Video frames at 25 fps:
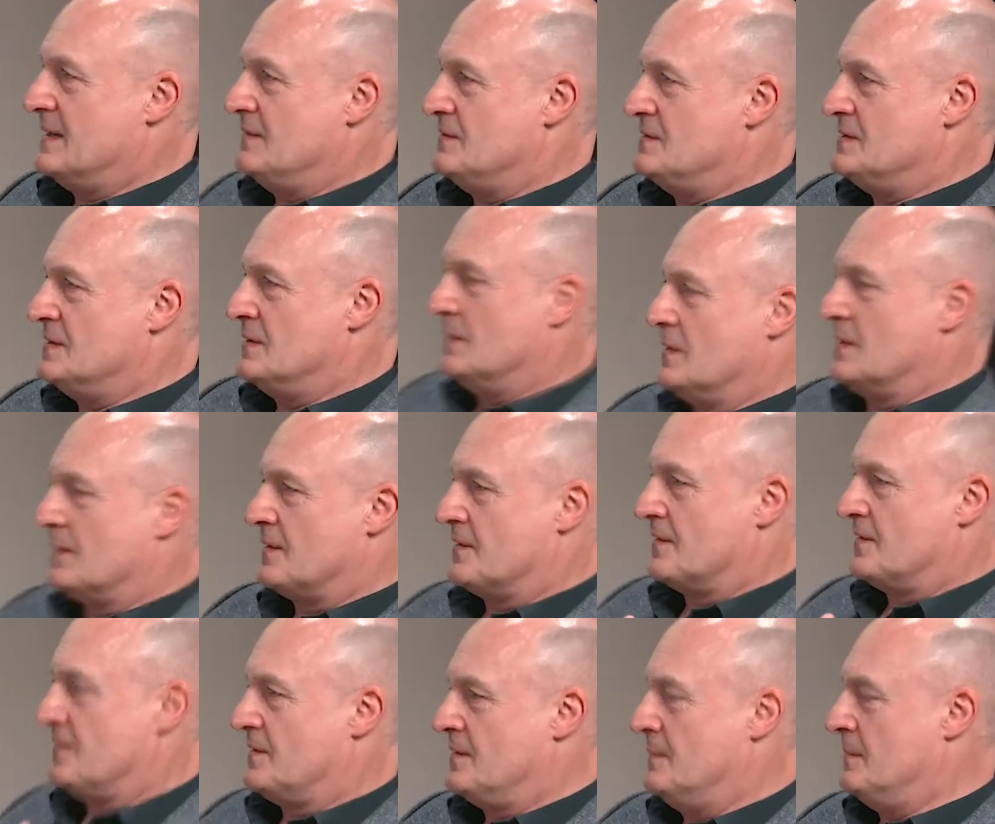gives you a
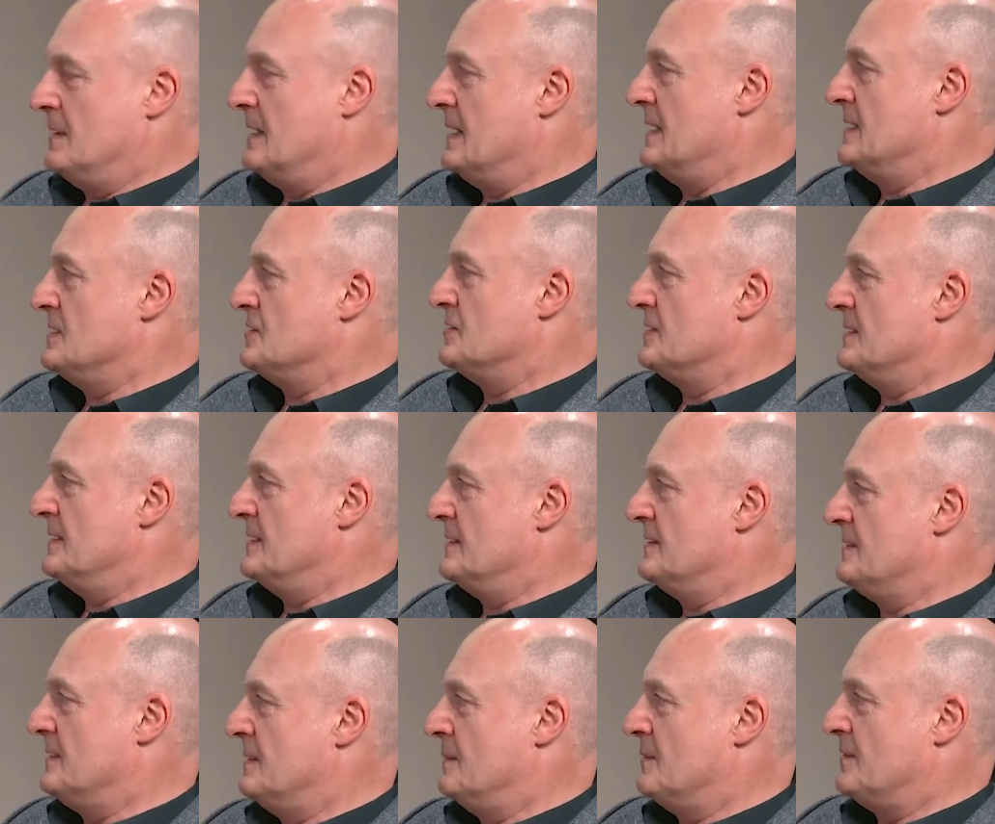lot of stimulation
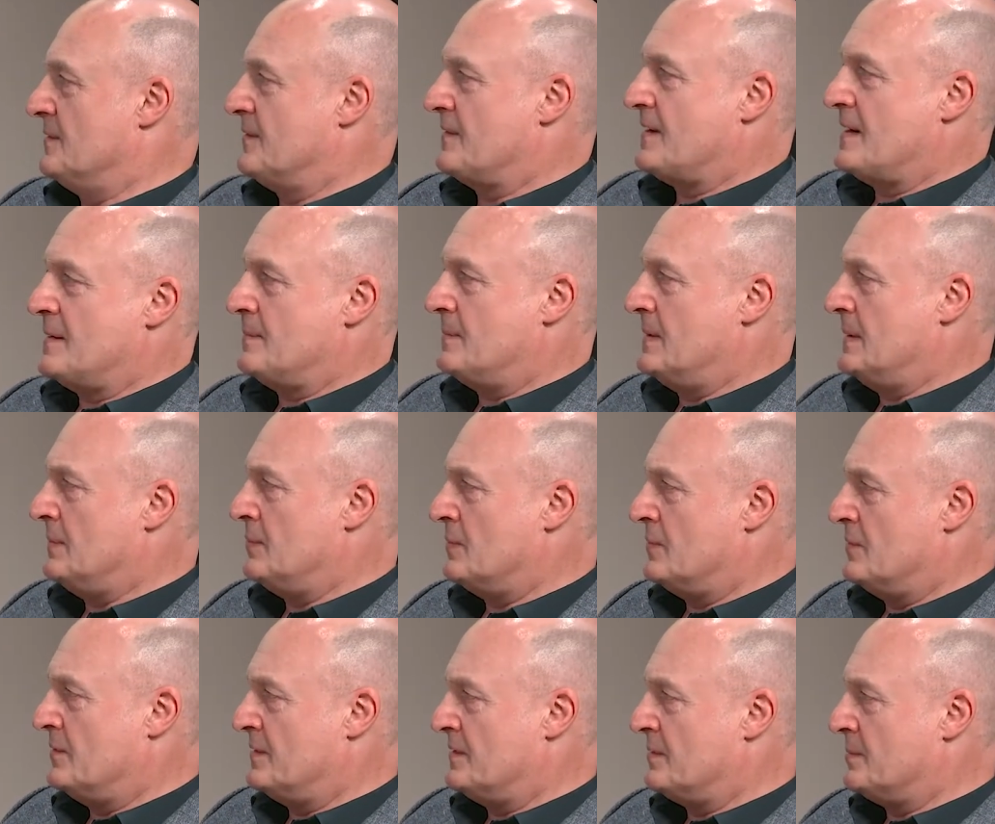in terms of how
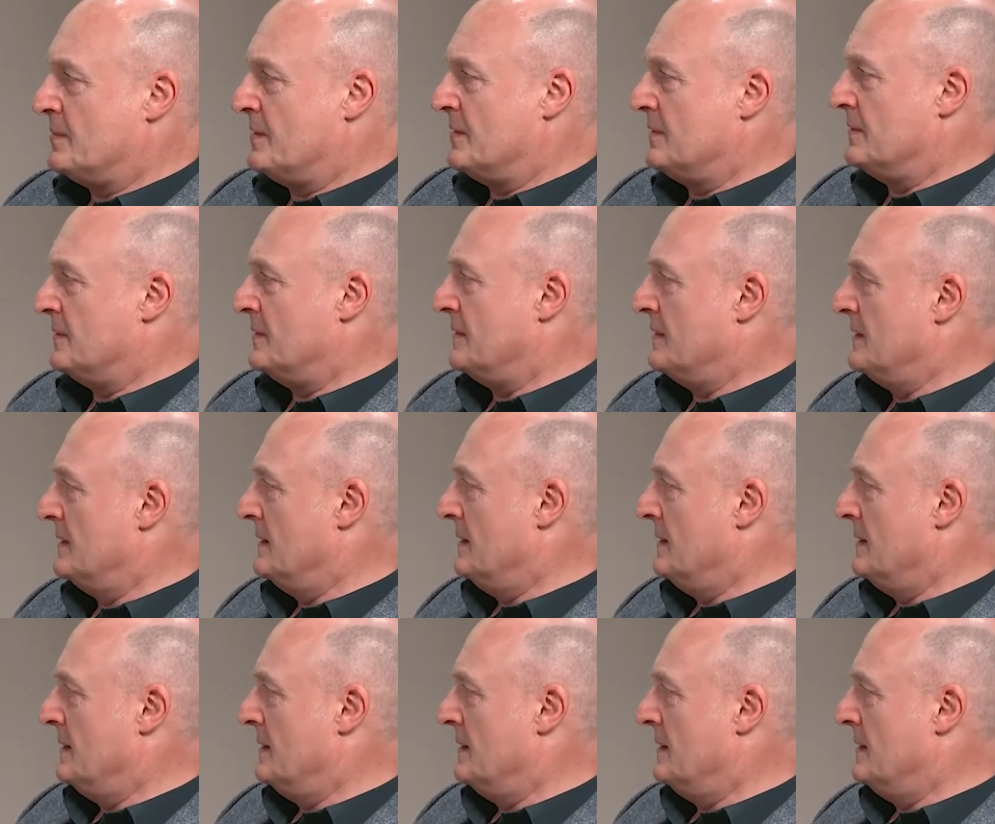people respond.